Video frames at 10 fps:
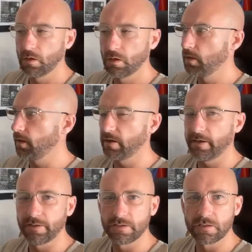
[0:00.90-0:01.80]
All right,
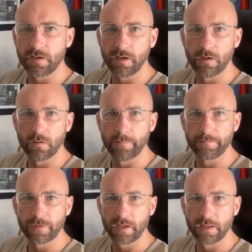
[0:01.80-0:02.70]
so
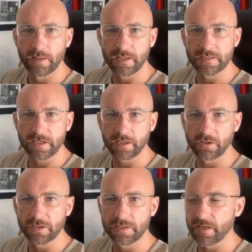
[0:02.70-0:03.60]
let's take a look at today's